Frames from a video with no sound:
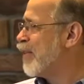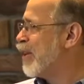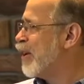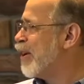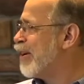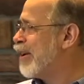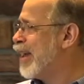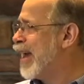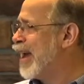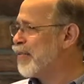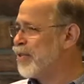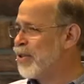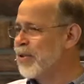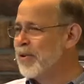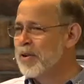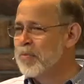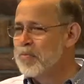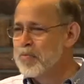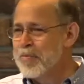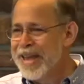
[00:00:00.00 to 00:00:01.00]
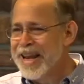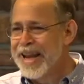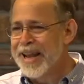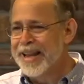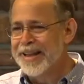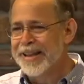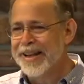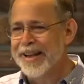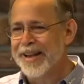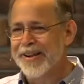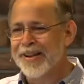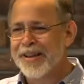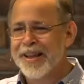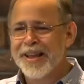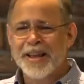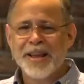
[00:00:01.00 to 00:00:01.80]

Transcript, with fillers: You don't have to admit it, you know.